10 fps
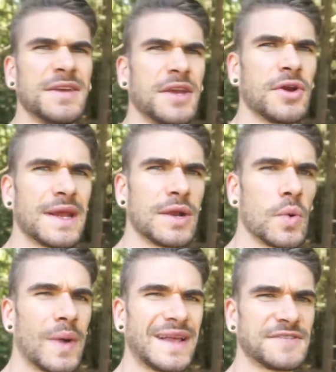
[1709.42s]
here in
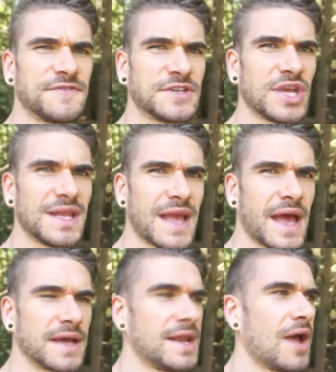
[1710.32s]
West
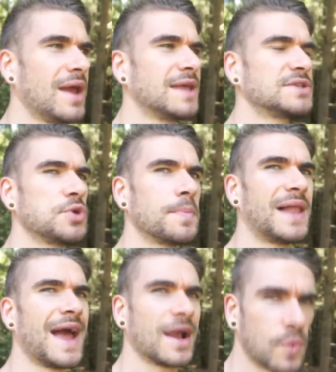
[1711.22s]
Virginia, now heading to
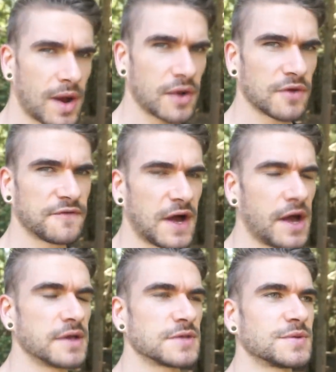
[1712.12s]
Blackwater
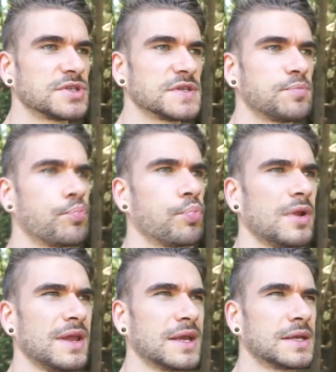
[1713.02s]
Falls, which is
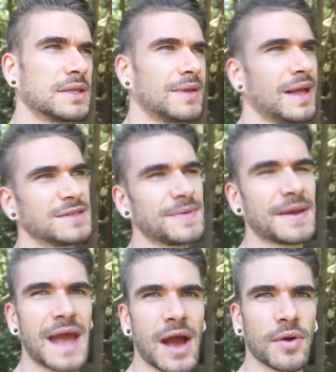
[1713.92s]
pretty, well, it's
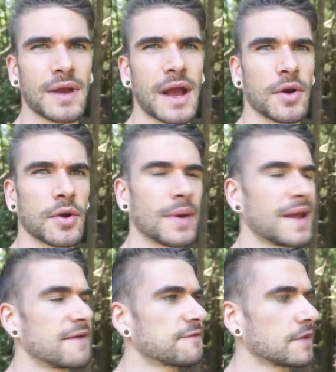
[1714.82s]
about an hour, hour
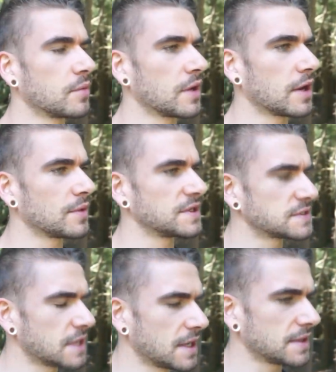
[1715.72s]
away from where we
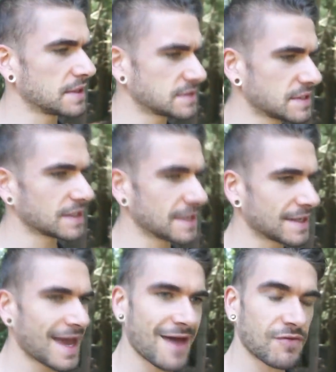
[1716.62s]
saw the Seneca
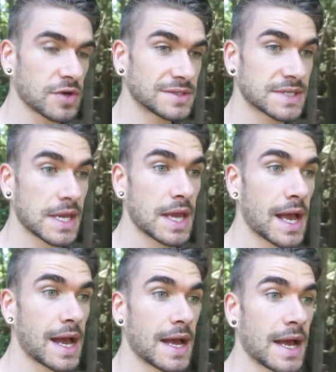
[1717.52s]
Caverns.
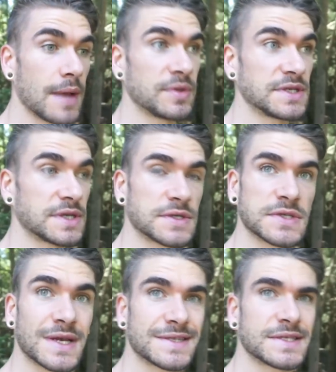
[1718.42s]
Um, we also
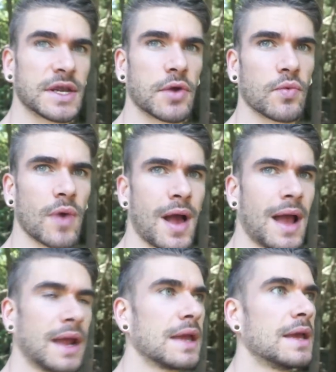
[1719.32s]
saw Seneca
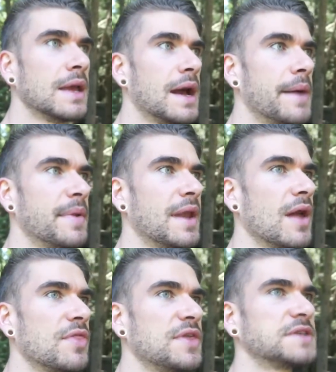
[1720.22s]
Rock. Um, but
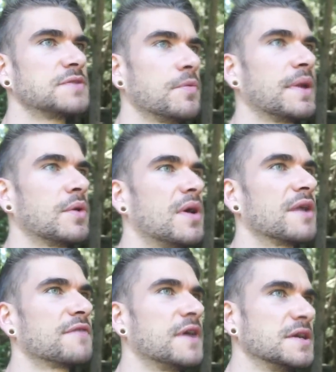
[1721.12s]
now this big
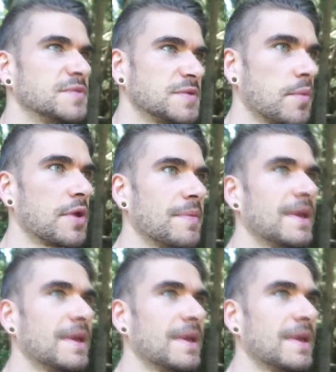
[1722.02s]
waterfall is supposed to be pretty